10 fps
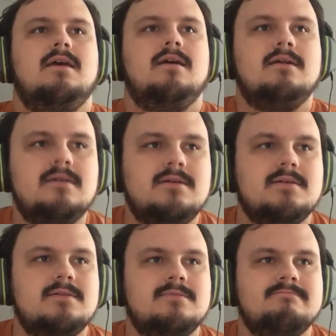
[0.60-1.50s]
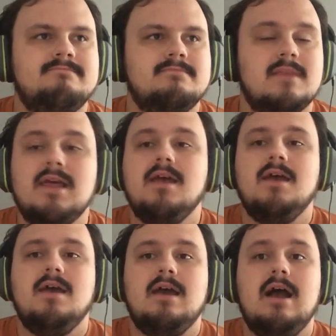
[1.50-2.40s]
Hello
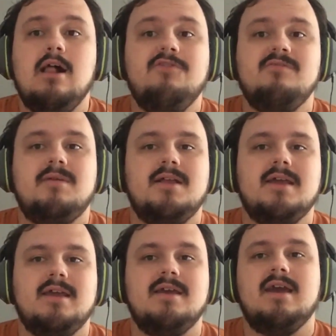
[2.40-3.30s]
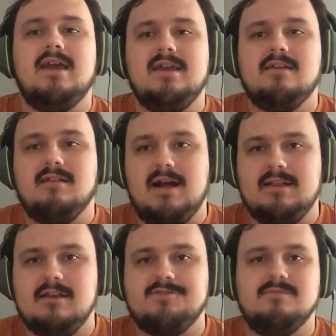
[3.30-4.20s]
everybody, Hayden Klein
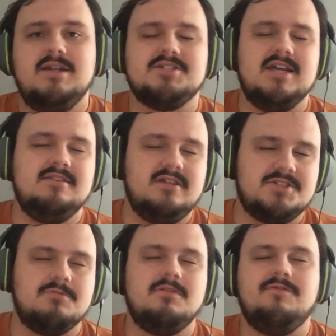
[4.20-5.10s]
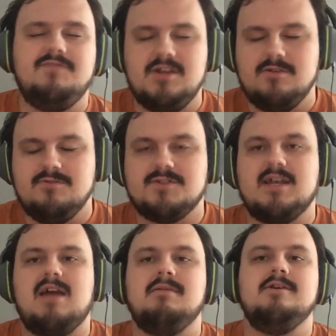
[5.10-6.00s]
here from HK Digital Reviews, and
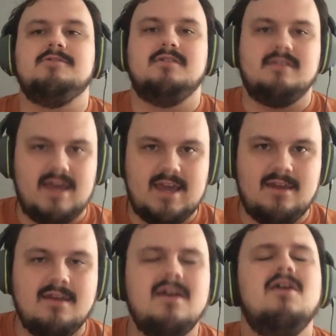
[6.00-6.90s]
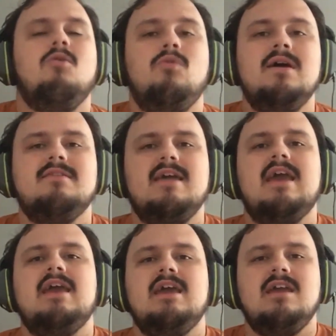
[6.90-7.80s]
I'm here today with
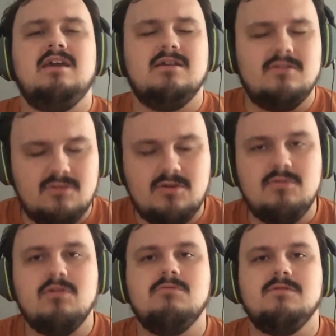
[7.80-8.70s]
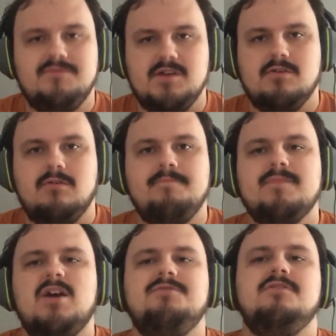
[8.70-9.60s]
a new review
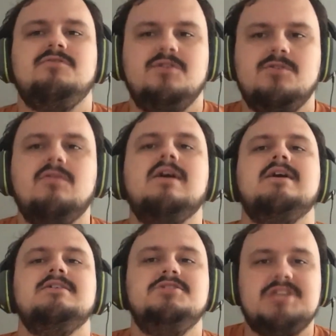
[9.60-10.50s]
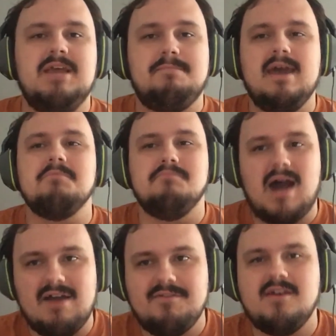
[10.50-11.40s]
of the new
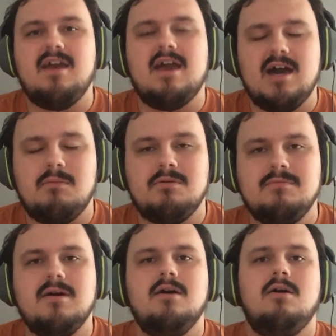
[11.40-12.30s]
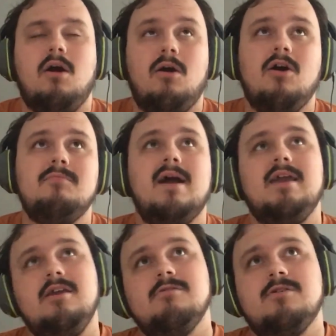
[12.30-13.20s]
JPEGMAFIA album, All My
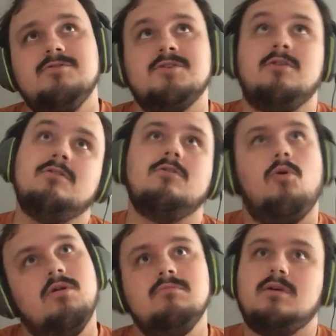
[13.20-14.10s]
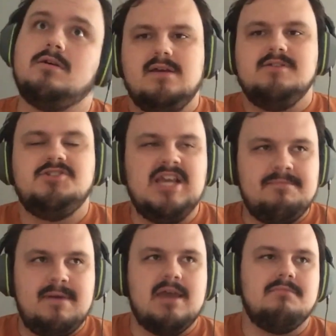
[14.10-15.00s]
Heroes Are Cornballs.
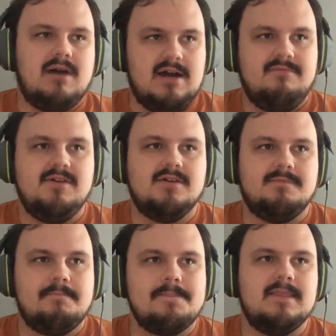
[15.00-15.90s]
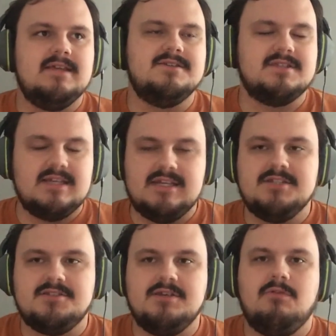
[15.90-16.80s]
JPEGMAFIA is
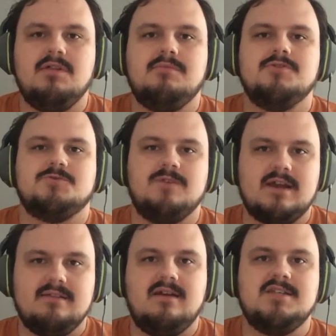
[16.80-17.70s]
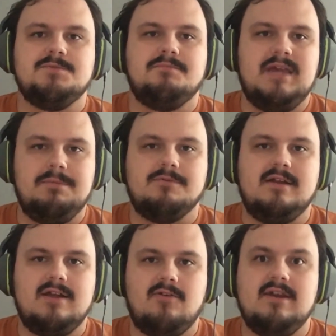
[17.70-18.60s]
easily one of the most recognizable people
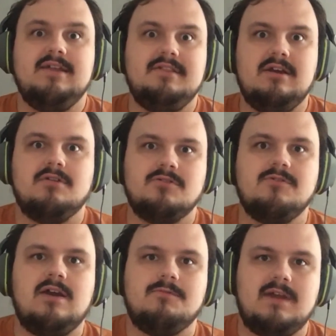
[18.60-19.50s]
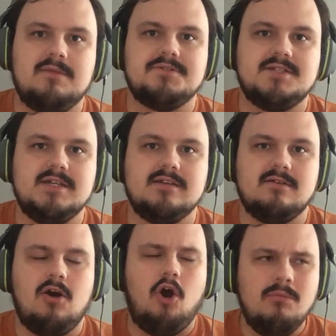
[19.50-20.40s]
right now in the underground rap scene,
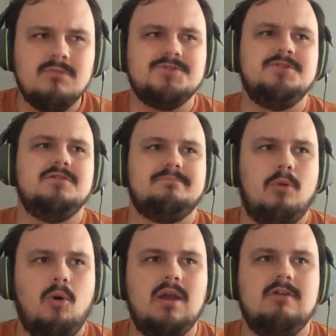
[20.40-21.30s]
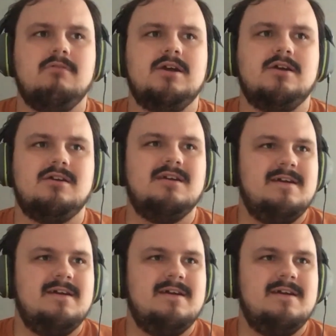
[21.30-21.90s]
almost to the point where